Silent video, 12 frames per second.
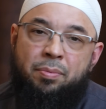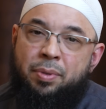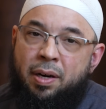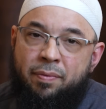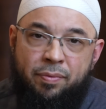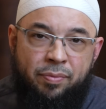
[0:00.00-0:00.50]
or
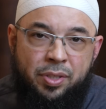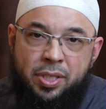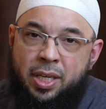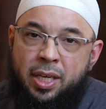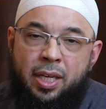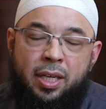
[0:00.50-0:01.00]
whatever
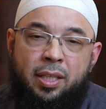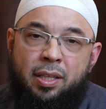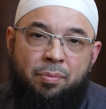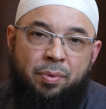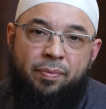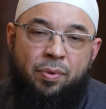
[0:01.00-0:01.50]
fatigue
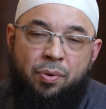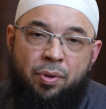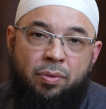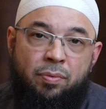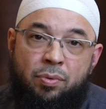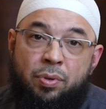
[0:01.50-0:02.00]
that we've
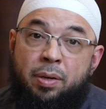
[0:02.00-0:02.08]
gone through